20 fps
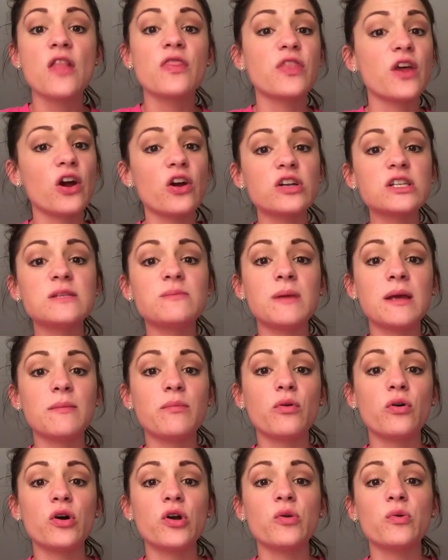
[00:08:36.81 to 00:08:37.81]
There's
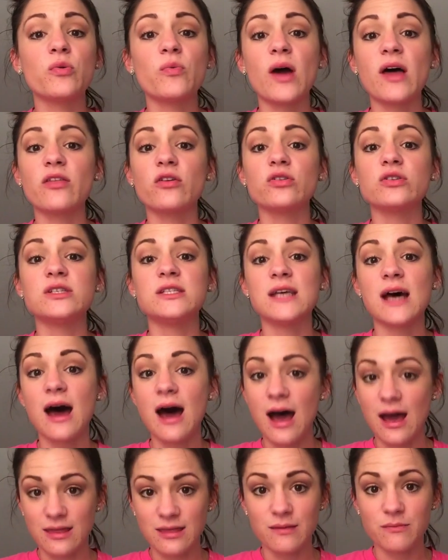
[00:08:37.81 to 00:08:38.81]
people who would rather
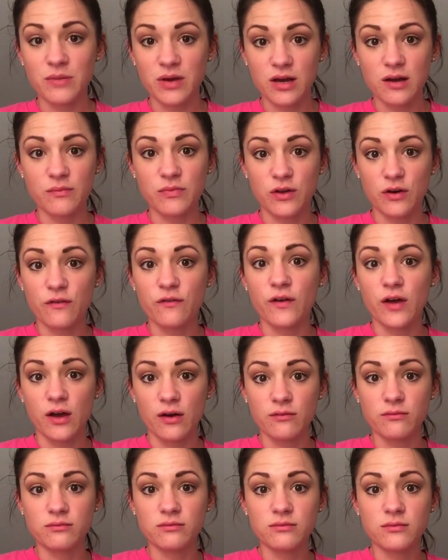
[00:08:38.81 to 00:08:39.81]
die than pick up their
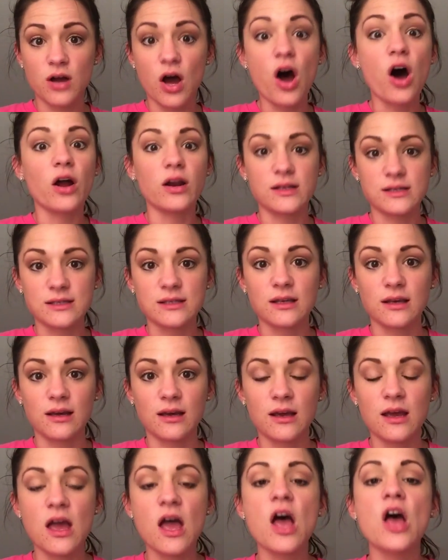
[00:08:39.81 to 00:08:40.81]
phone,
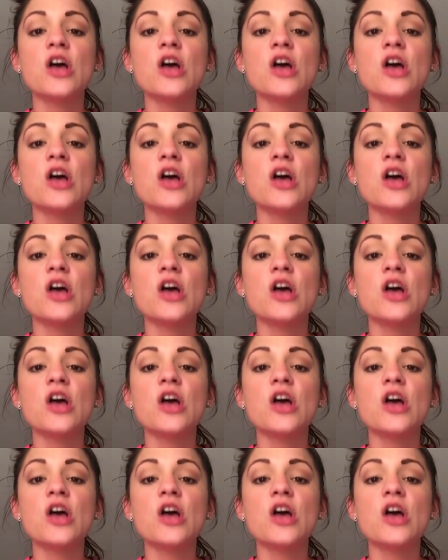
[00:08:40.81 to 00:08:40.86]
honestly.